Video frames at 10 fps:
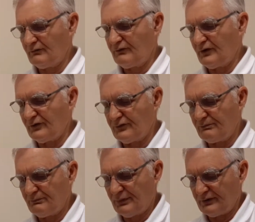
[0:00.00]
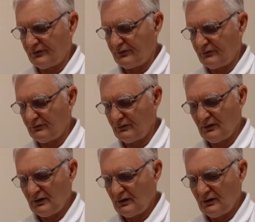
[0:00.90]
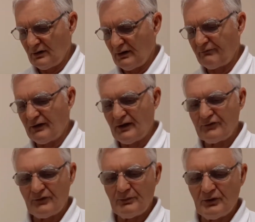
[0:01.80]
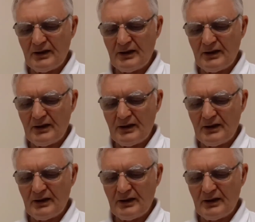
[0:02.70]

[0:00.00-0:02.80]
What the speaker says: various bits. A fantastic book.